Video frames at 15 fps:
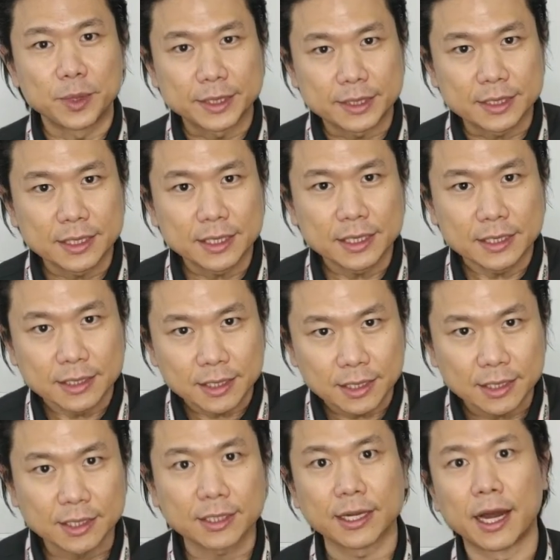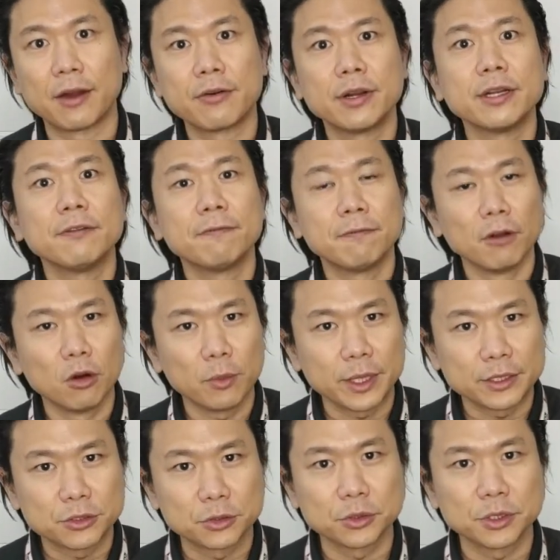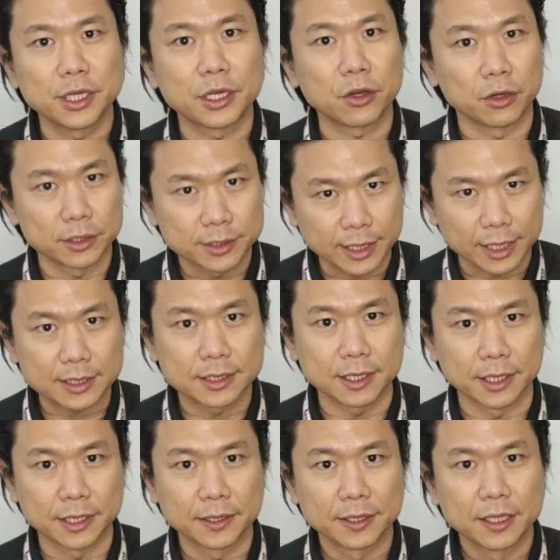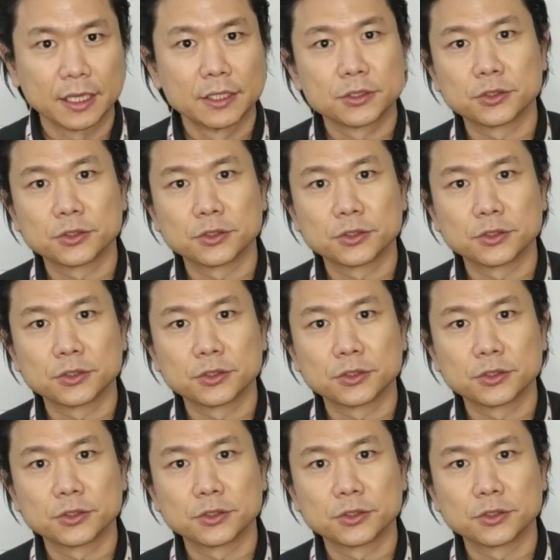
We see the current flowing through the conductor.